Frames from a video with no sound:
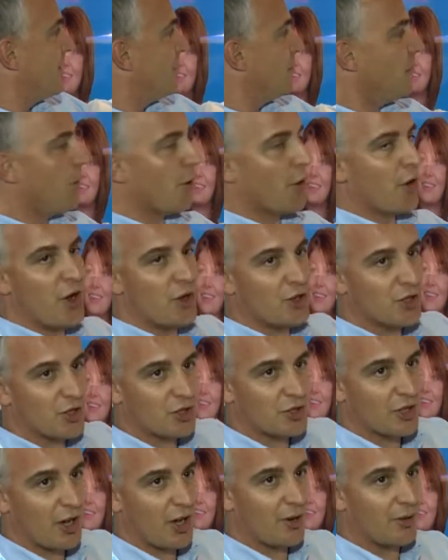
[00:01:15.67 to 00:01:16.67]
more urgent
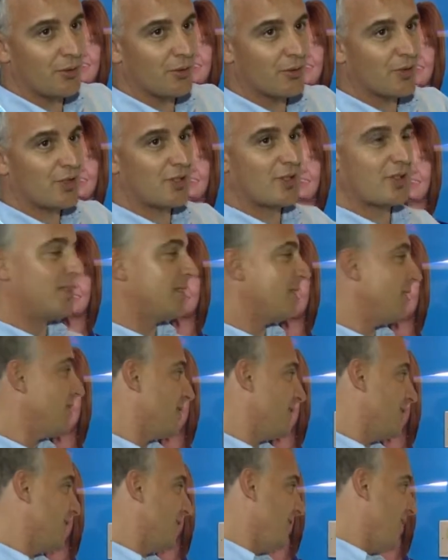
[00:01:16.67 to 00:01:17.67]
tones,
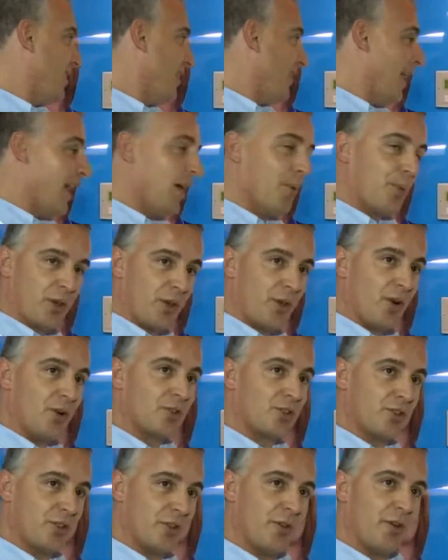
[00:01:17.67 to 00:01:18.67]
and the help can go
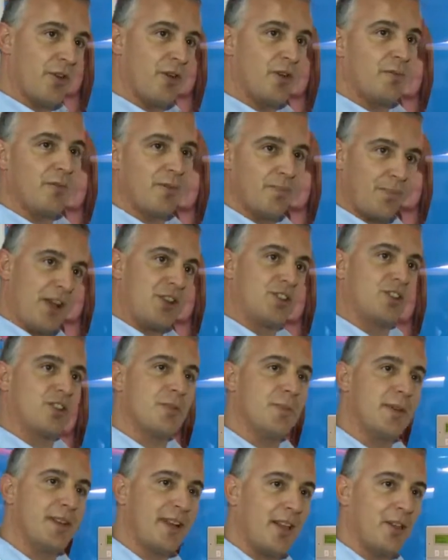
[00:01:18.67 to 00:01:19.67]
to the room, the patient
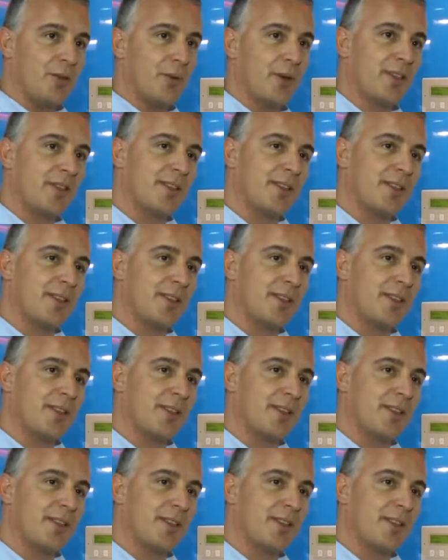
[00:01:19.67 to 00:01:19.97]
can be dealt with.